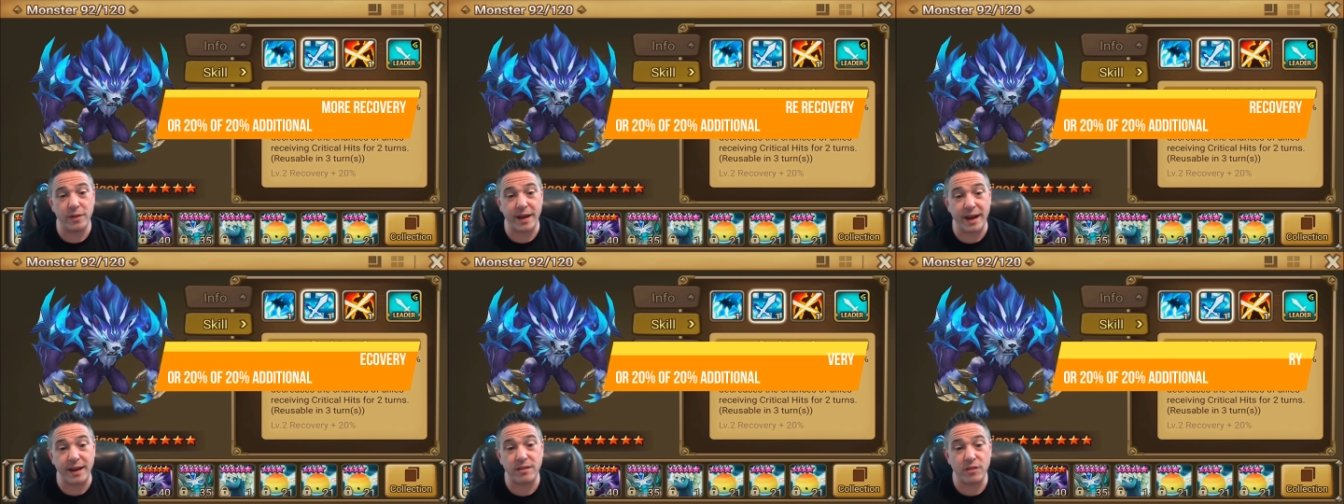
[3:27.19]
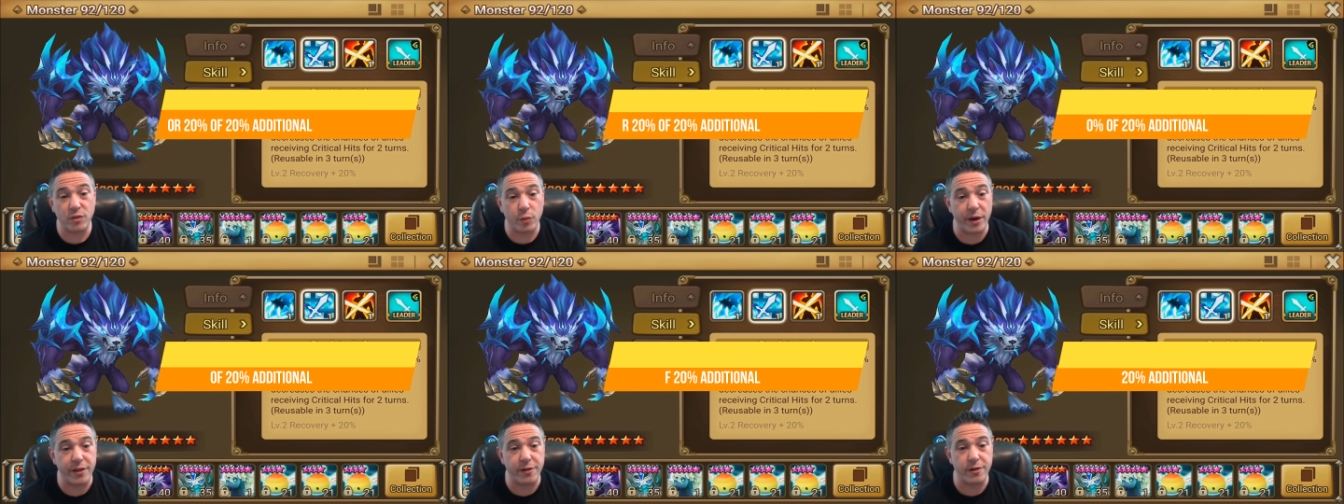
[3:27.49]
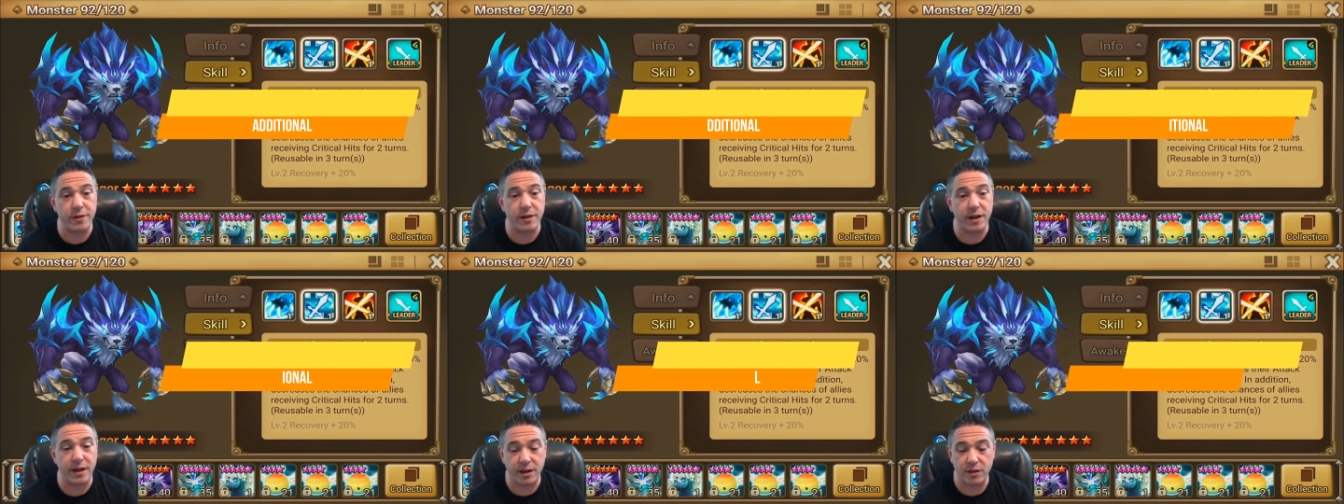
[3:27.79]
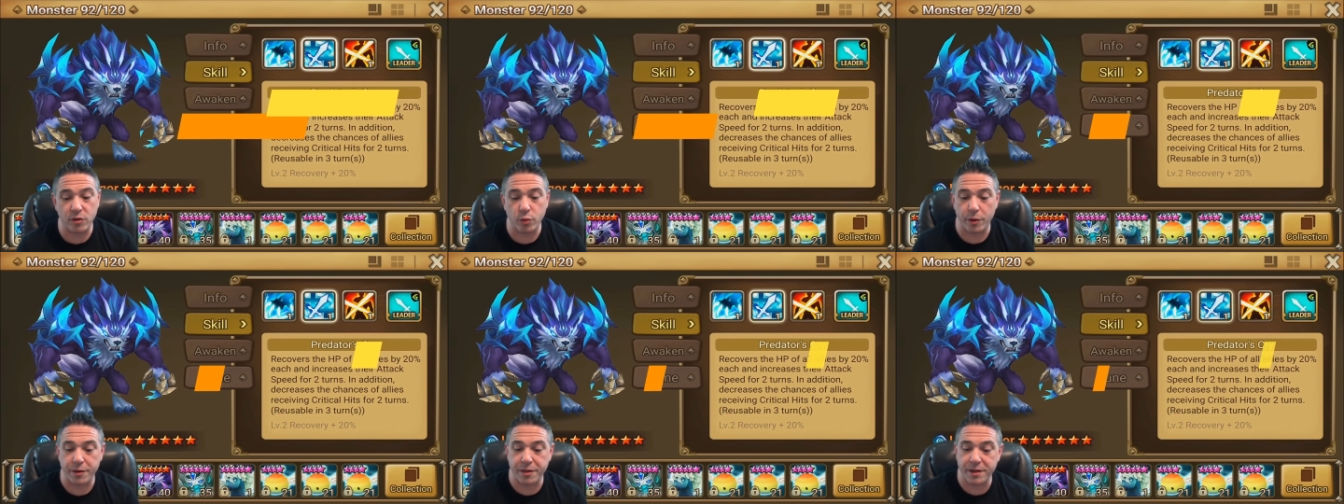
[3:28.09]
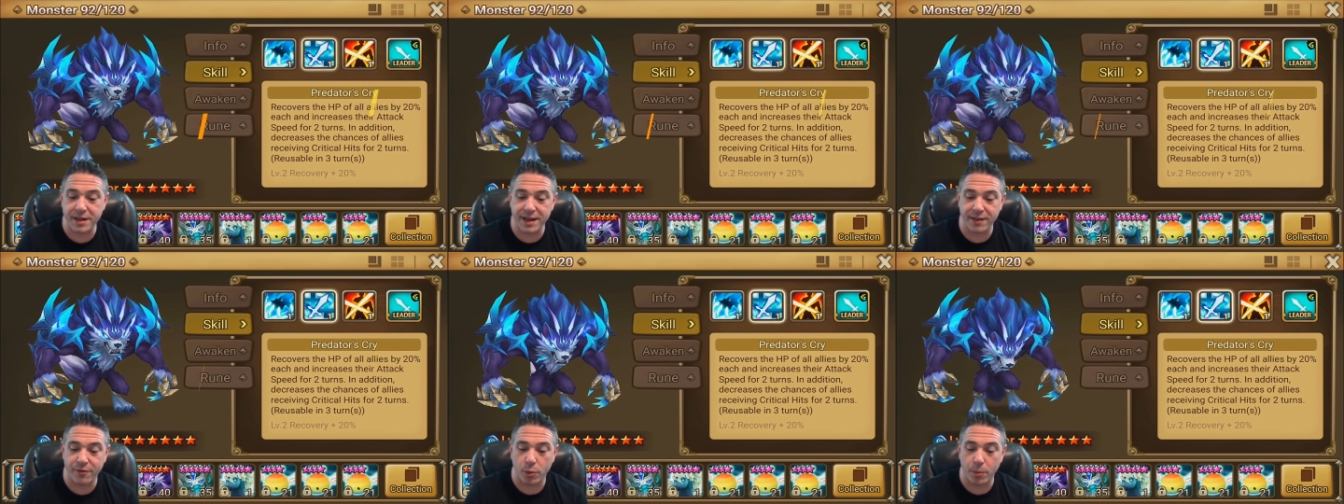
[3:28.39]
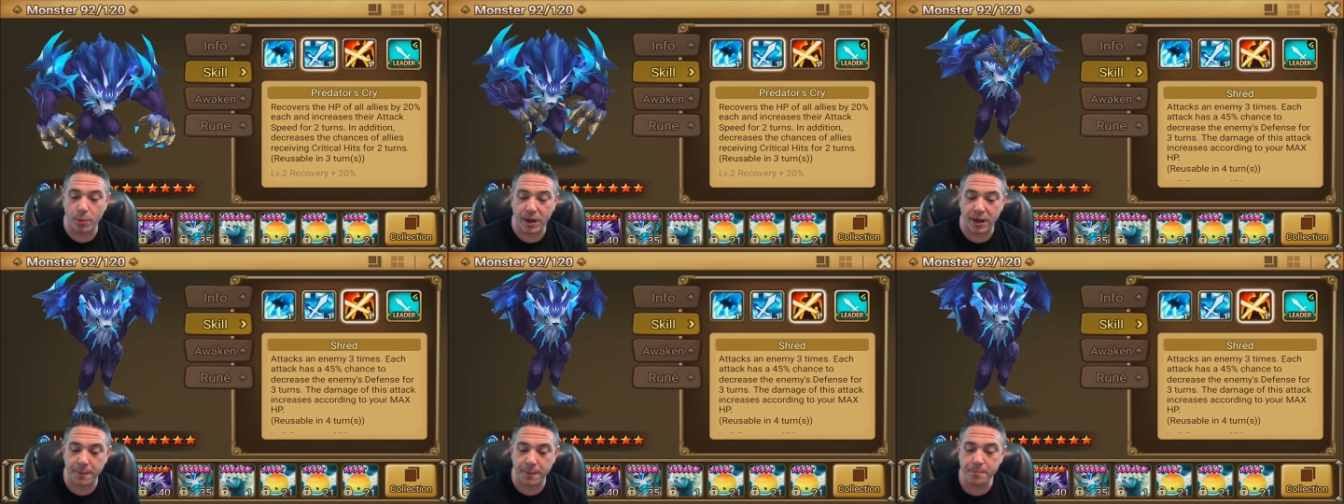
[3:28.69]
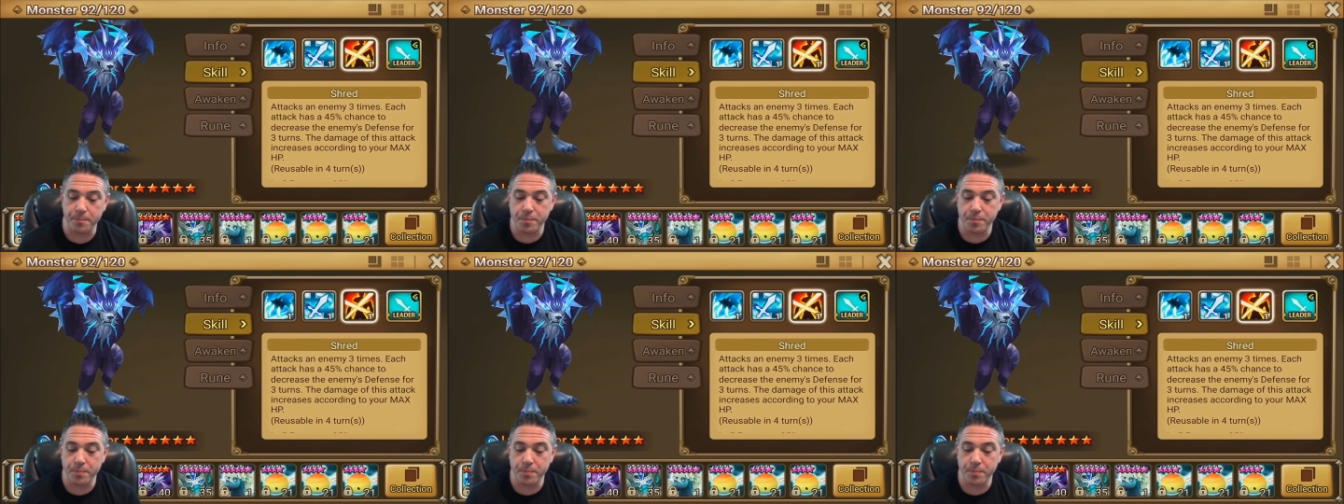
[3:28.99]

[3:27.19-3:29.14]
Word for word: as to whether or not it's worth a Devilmon.